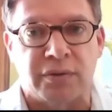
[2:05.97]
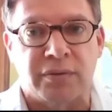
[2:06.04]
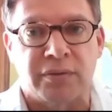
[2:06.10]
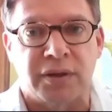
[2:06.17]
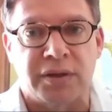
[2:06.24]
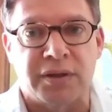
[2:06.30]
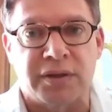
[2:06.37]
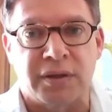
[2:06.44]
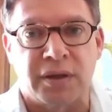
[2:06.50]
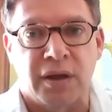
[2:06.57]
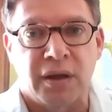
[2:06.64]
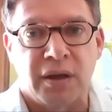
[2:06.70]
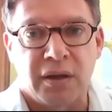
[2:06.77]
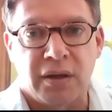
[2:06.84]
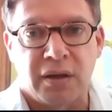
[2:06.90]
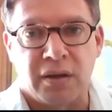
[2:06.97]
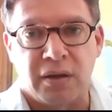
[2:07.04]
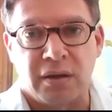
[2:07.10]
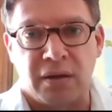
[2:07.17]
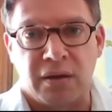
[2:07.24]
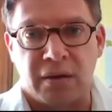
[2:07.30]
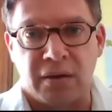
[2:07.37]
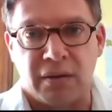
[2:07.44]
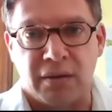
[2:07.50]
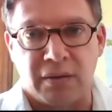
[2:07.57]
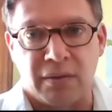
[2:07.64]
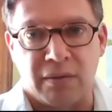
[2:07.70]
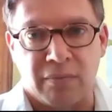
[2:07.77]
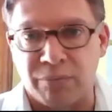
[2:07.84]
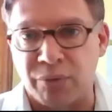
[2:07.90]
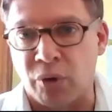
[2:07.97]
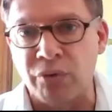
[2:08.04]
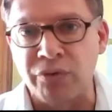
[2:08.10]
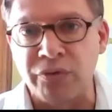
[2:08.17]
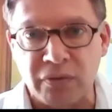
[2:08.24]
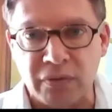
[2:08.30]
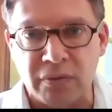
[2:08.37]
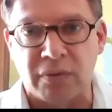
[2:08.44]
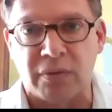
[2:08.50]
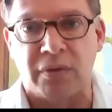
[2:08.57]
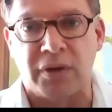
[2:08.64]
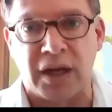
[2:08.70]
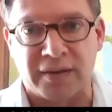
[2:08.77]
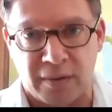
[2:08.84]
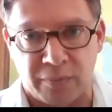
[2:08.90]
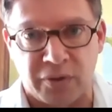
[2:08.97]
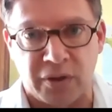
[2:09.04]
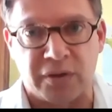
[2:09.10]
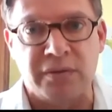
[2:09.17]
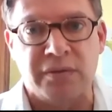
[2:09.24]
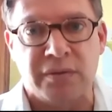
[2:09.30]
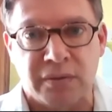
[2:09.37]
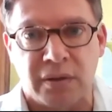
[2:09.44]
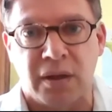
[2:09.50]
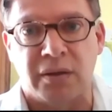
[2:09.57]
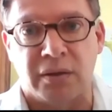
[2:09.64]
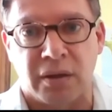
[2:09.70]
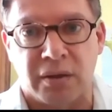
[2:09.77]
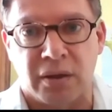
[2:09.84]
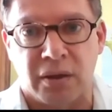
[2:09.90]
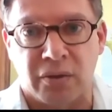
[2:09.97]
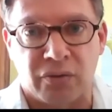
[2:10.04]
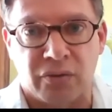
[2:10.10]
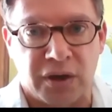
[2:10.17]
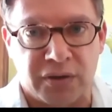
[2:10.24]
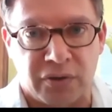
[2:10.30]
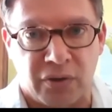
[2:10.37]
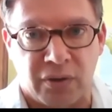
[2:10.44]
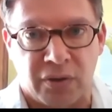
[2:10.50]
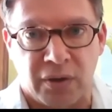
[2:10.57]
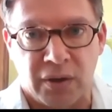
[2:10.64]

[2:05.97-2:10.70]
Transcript: That is both an acceptance and a greater